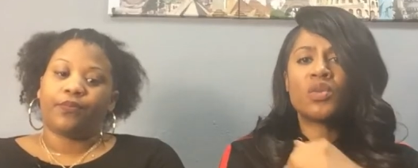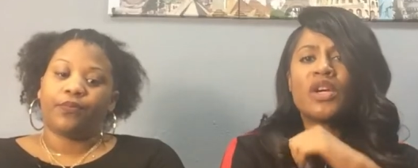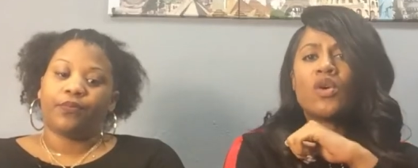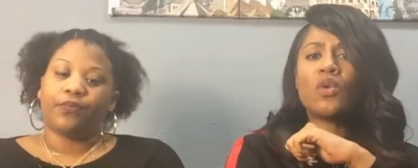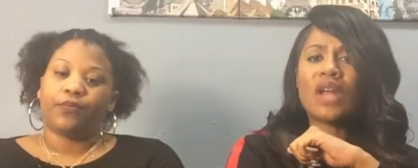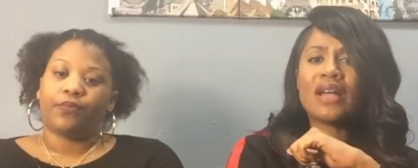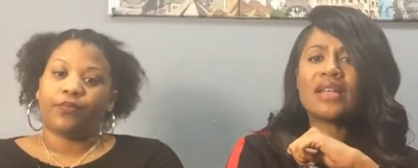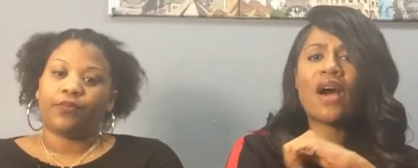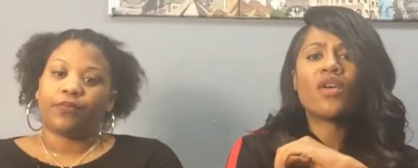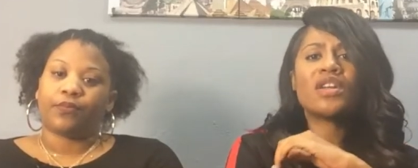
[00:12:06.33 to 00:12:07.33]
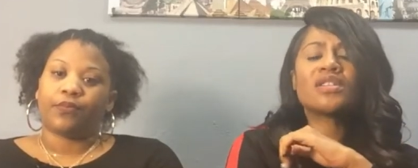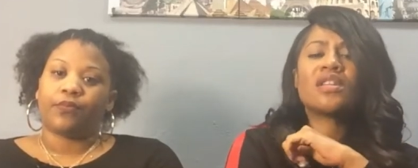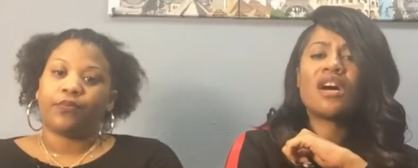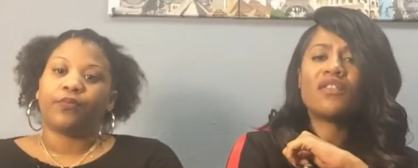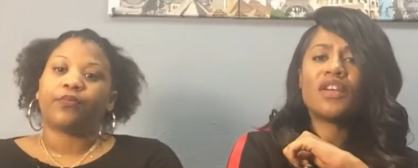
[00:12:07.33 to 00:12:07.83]
Speaker 1: we cool like that or there's
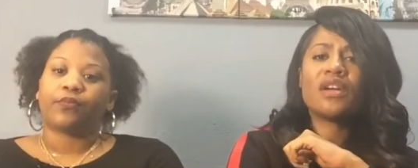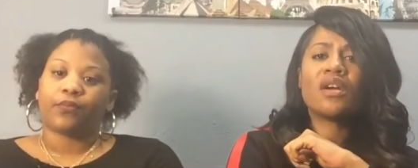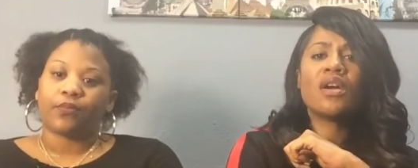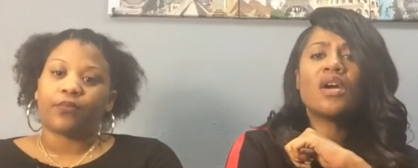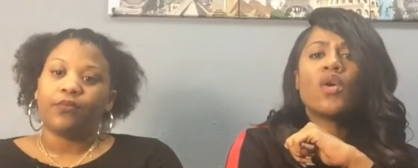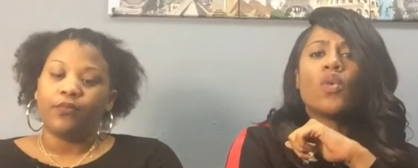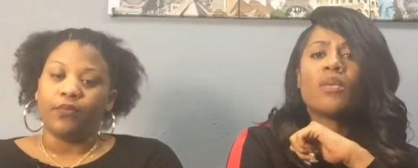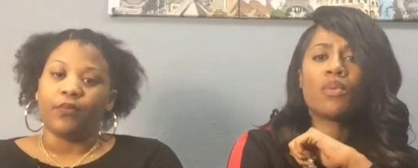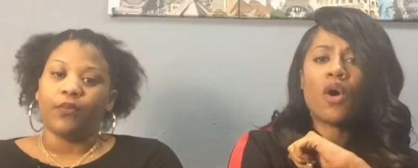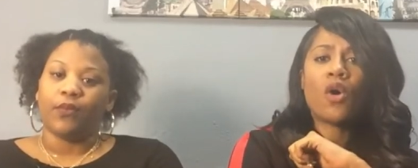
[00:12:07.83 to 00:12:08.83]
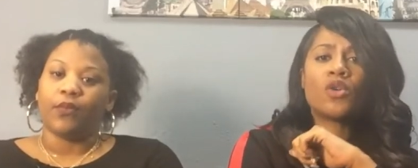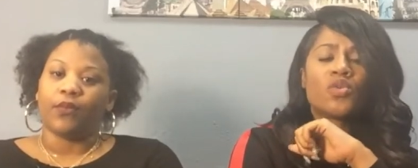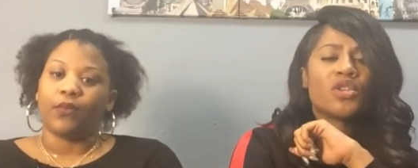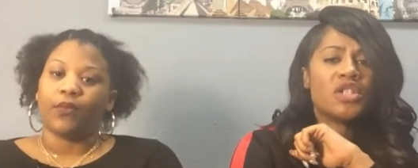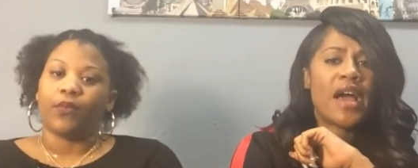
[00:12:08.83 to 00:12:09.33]
love here, we're bros,
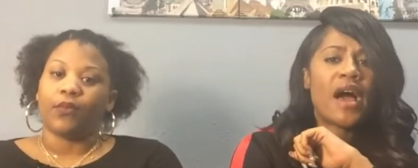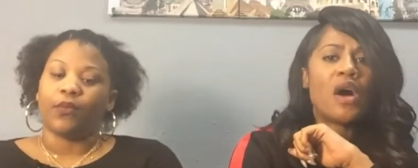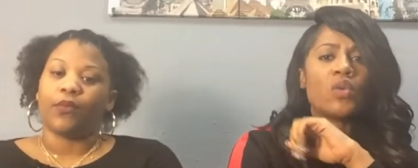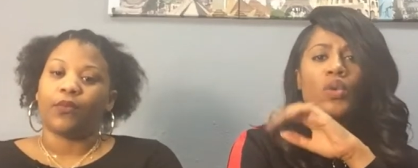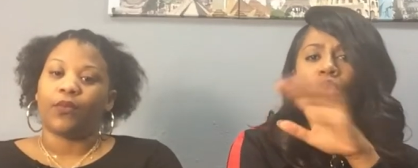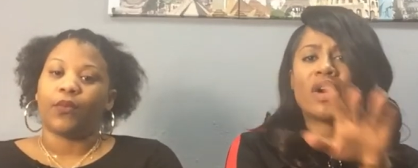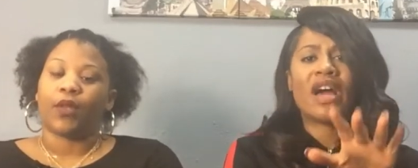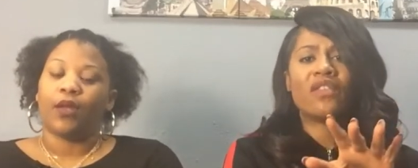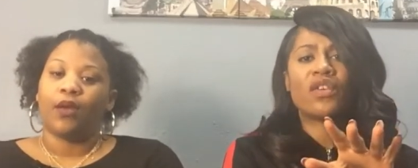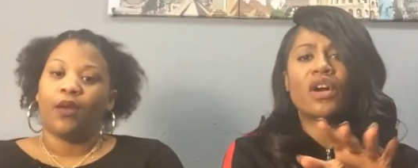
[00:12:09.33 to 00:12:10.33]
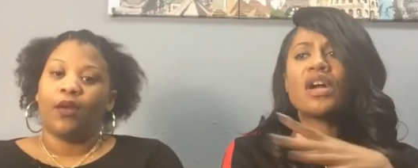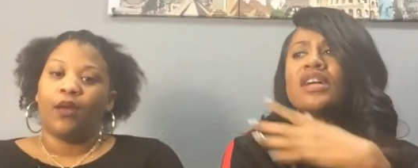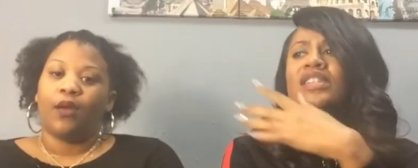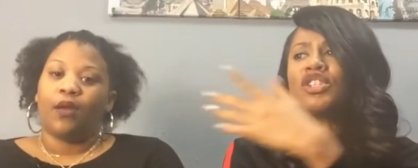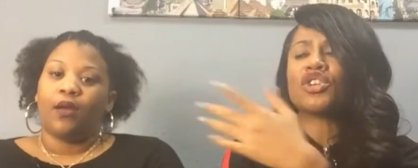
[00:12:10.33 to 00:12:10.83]
we're down, we're whatever,
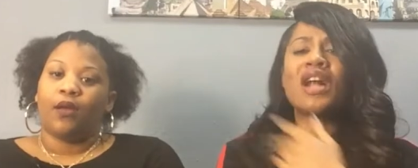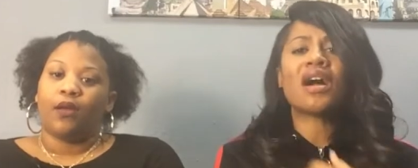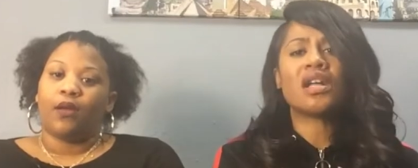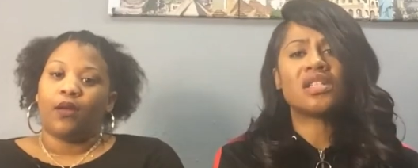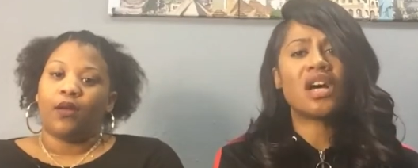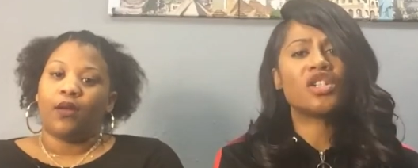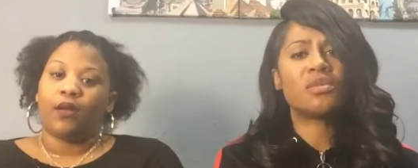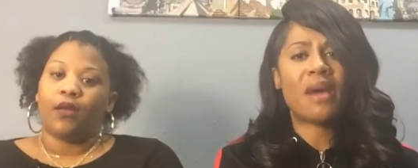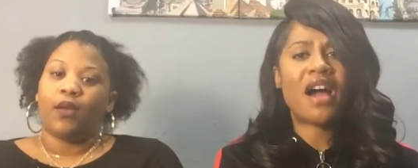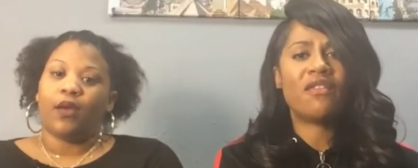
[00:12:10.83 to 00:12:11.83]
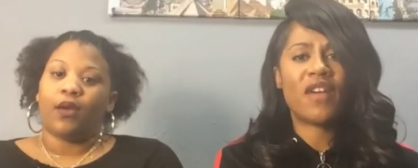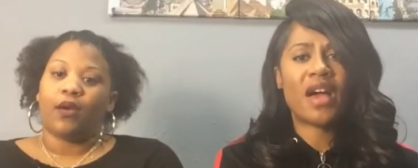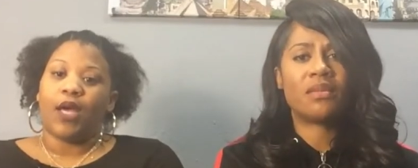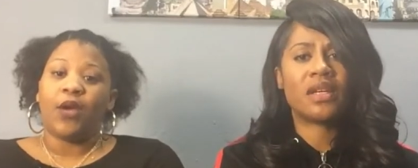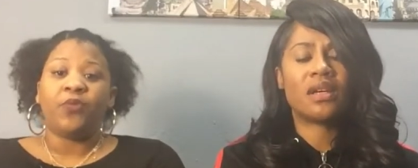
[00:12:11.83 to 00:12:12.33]
that you're not gonna touch my yeah.
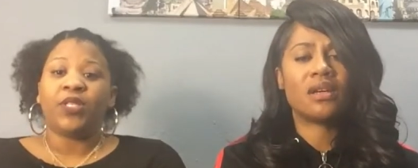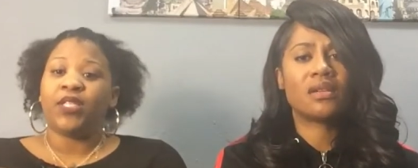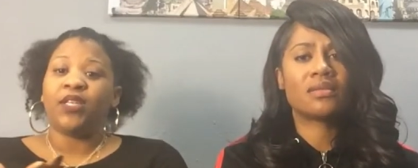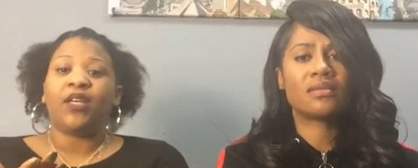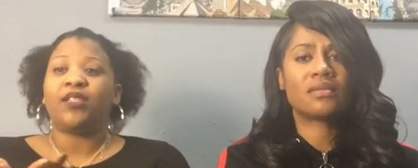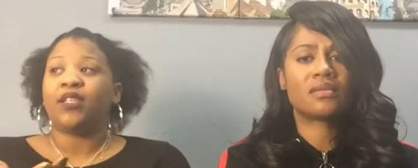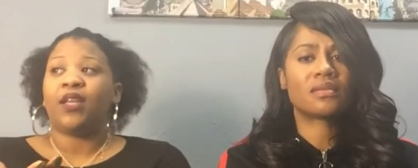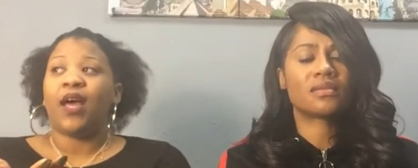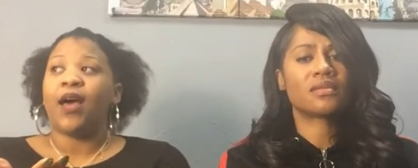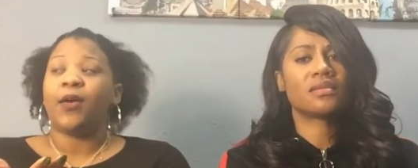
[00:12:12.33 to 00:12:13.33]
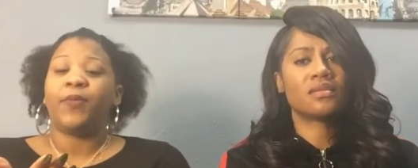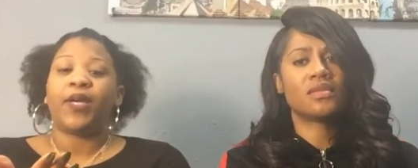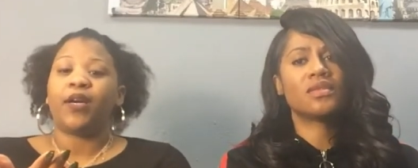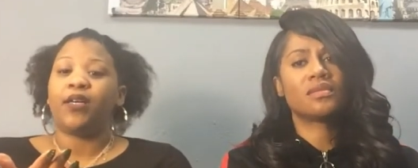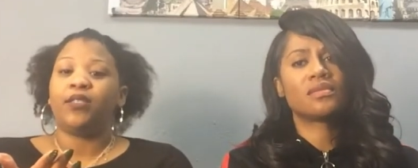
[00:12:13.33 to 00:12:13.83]
family. And
Speaker 2: we see that's a lie
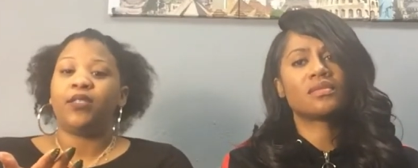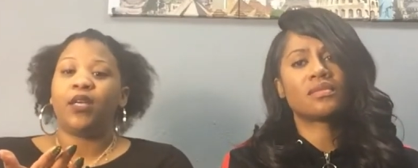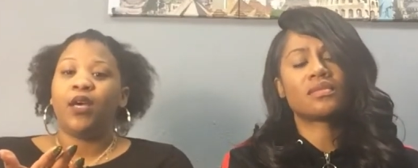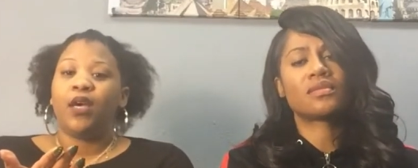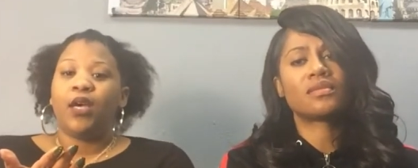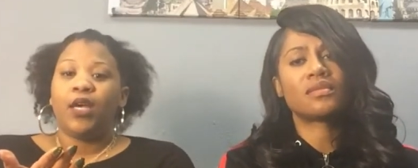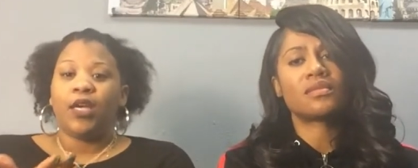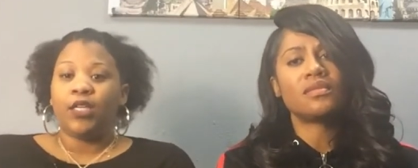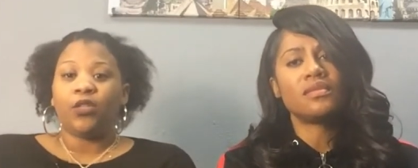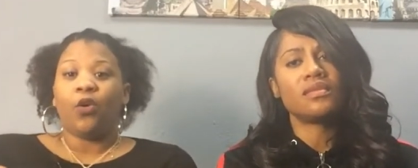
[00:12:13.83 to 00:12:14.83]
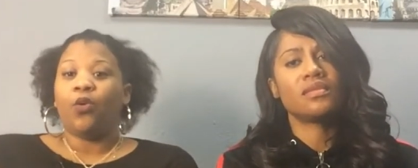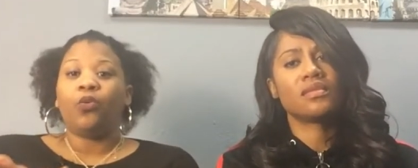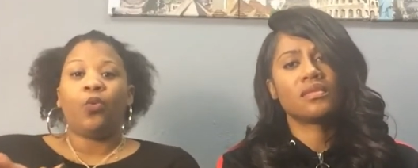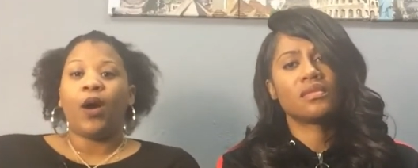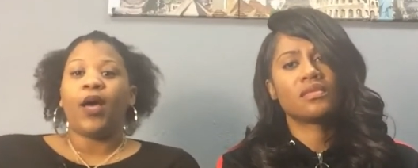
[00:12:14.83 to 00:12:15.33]
because his
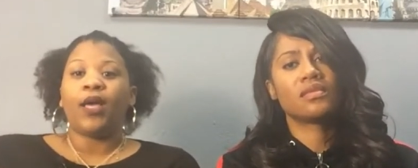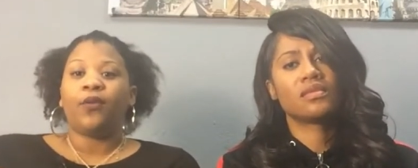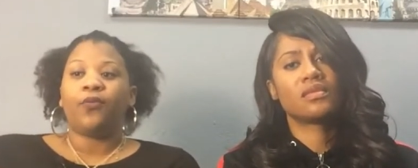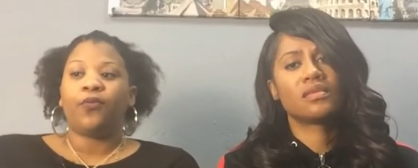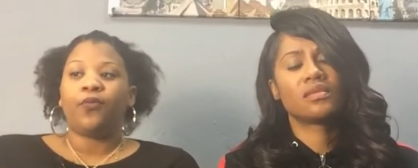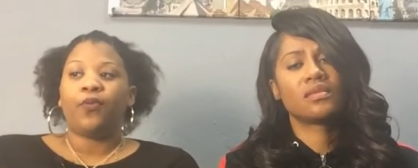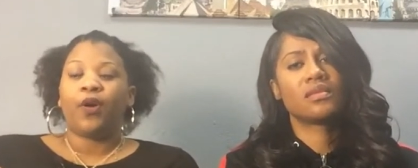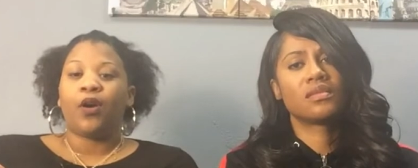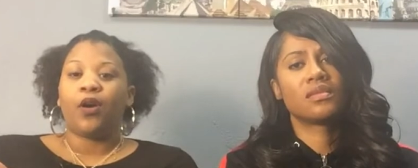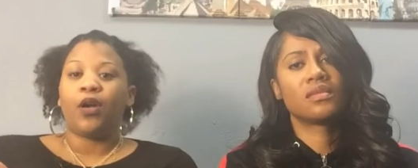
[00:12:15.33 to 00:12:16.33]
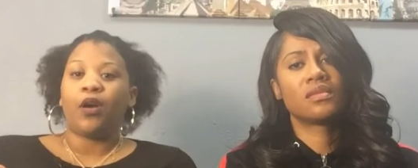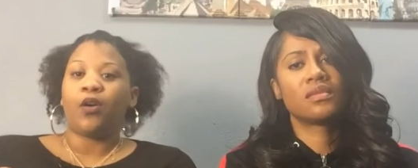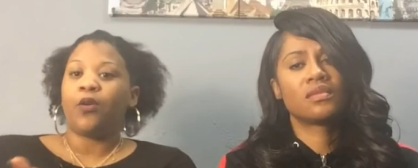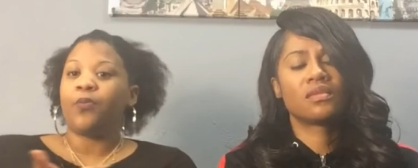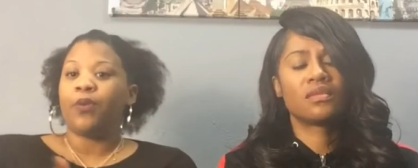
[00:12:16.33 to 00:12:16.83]
own wife,
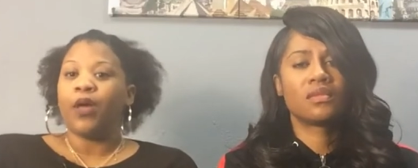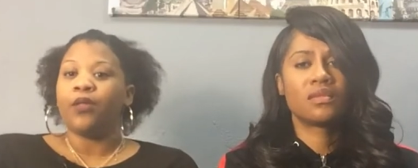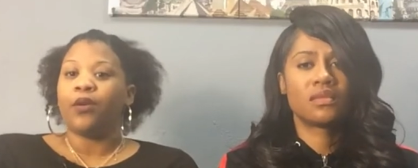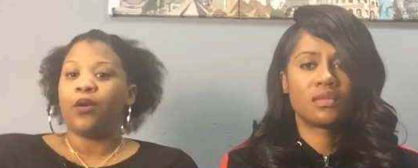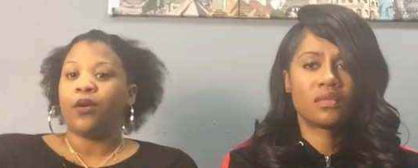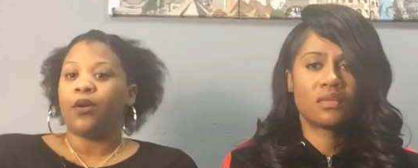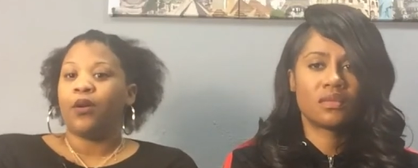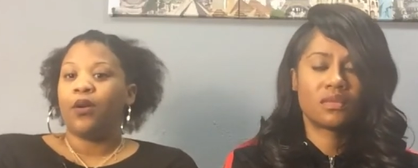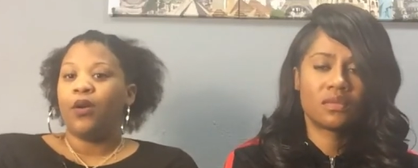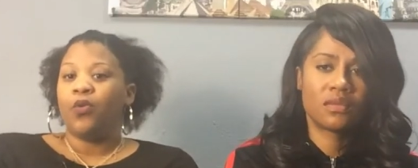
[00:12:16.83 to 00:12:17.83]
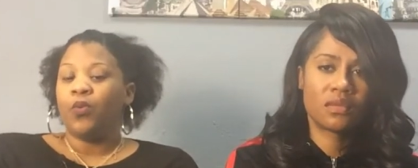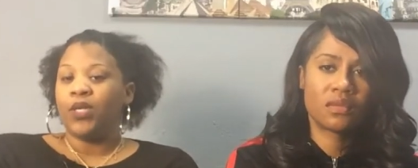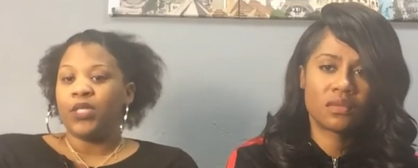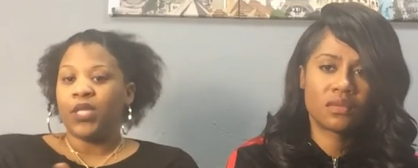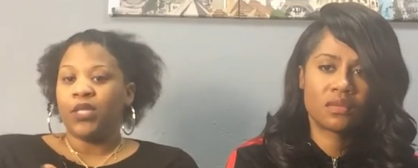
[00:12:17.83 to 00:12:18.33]
her brother was